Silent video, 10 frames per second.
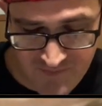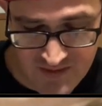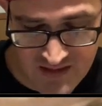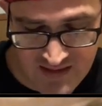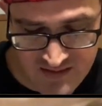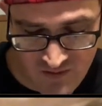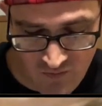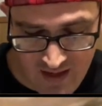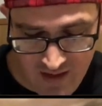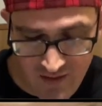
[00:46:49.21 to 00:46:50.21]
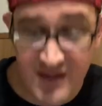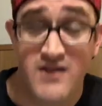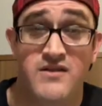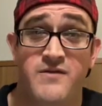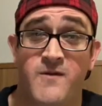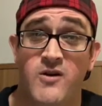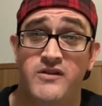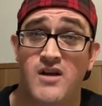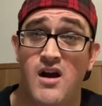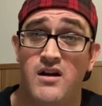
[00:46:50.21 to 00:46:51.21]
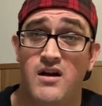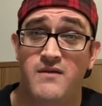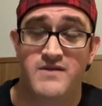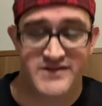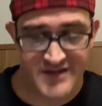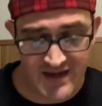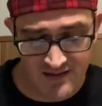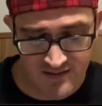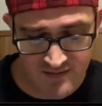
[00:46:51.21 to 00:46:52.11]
It is a rare. It is the first card of the set.